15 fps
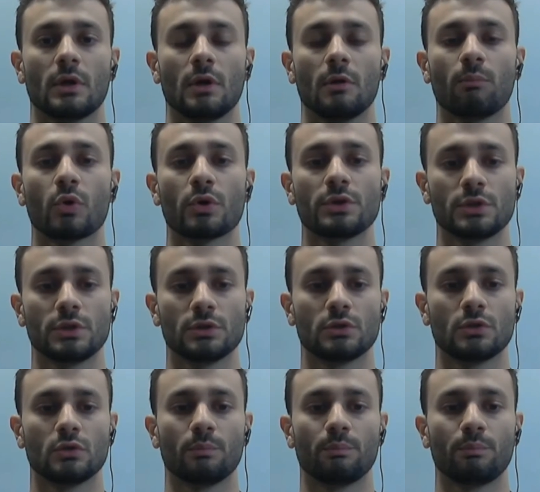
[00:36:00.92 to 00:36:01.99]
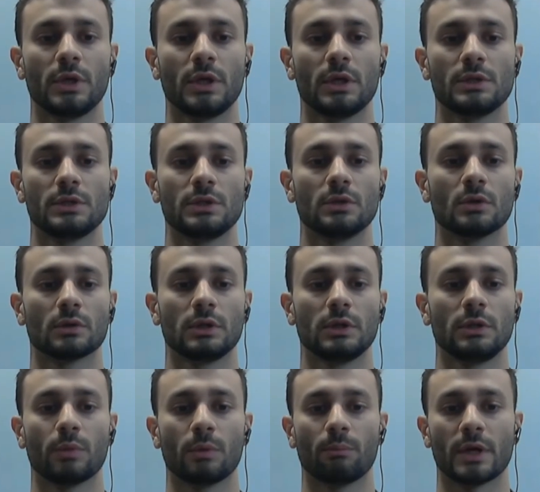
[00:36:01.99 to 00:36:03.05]
pointing to
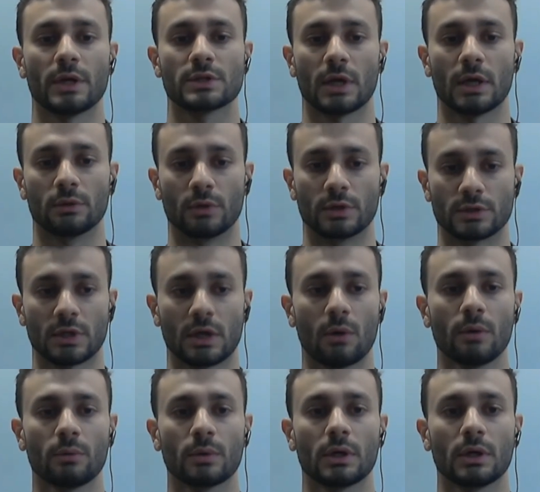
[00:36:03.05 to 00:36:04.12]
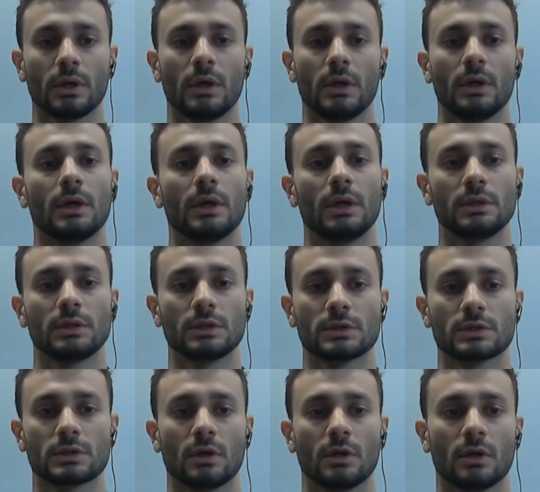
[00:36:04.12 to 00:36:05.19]
pad.lib base address. However, it
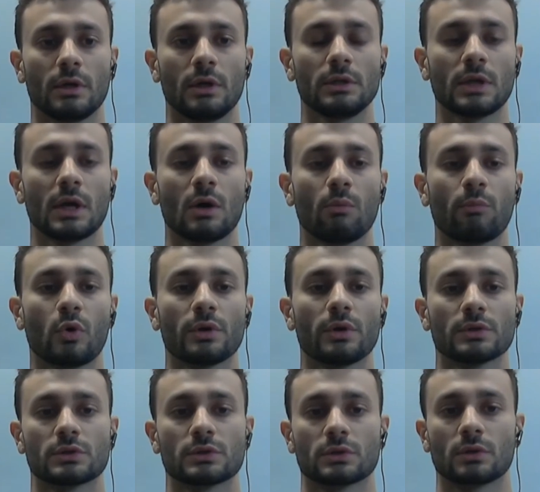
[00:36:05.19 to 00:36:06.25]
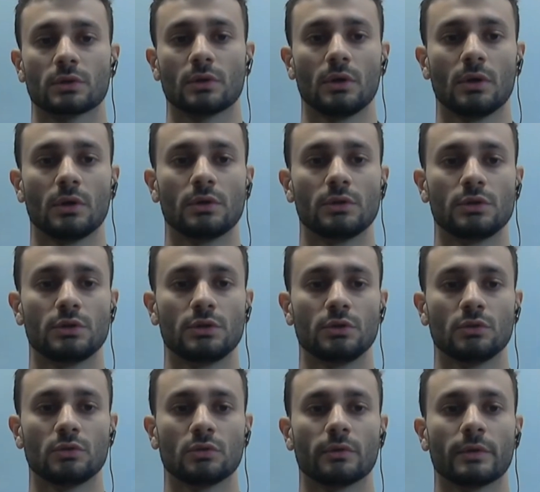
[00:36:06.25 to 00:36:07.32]
now points
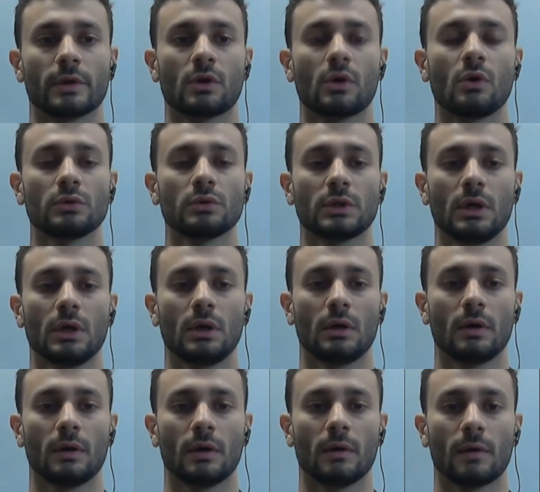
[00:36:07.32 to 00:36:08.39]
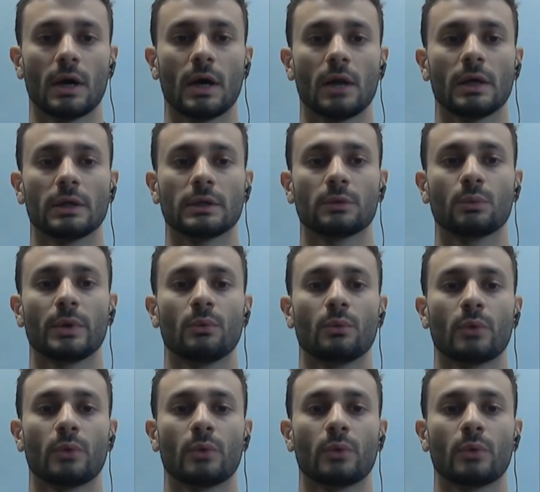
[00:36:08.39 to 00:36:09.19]
to the code highlighted with